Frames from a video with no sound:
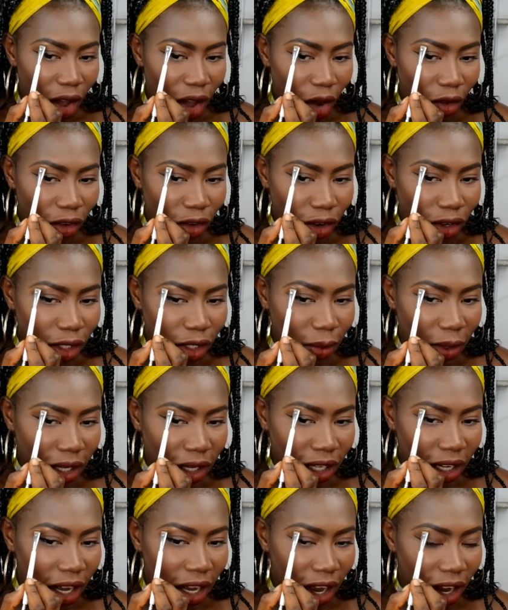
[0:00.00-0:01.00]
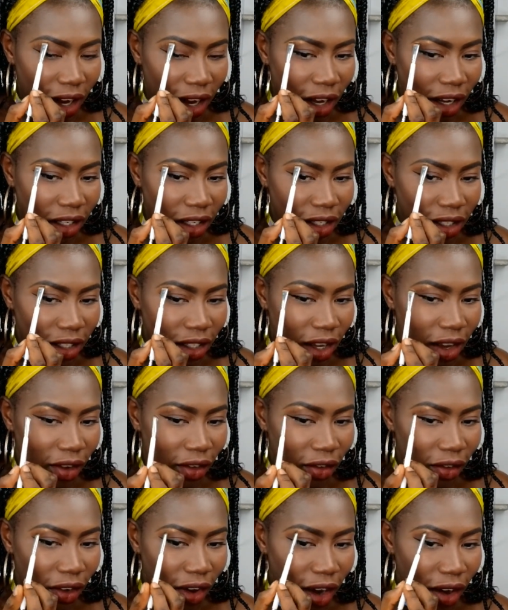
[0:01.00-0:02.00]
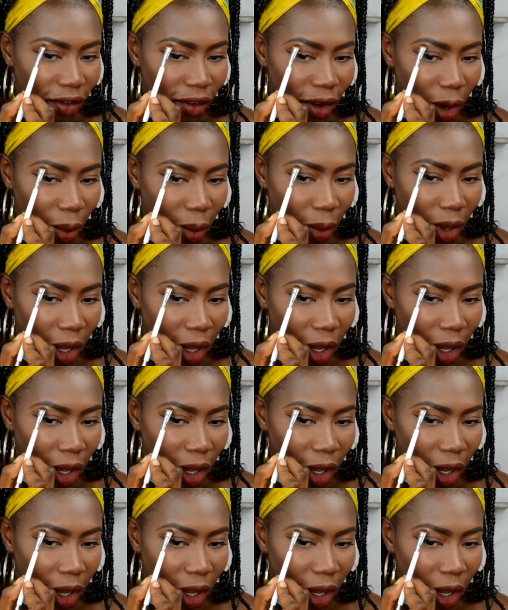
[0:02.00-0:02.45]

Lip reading: Ofra cosmetic highlighters are very